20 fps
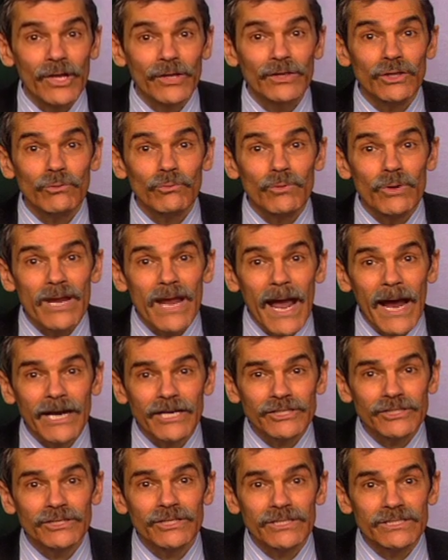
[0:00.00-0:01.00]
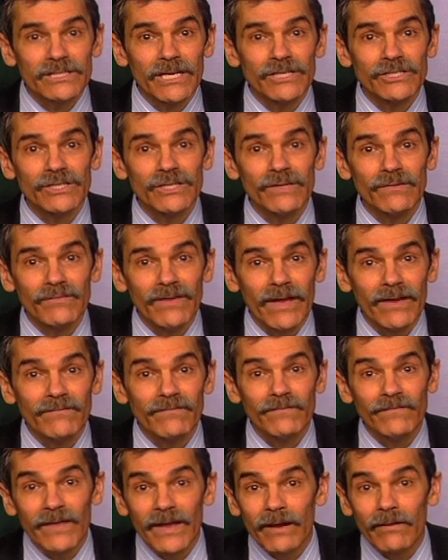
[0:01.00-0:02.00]
the reaction to such an event
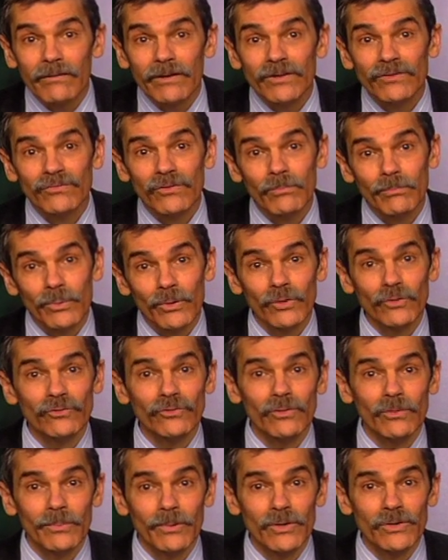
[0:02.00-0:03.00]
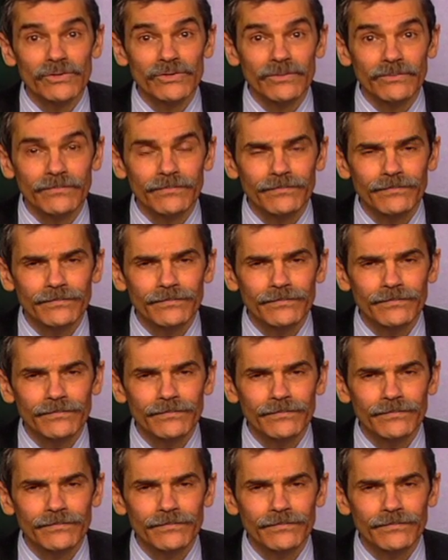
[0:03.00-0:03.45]
varies from person to person.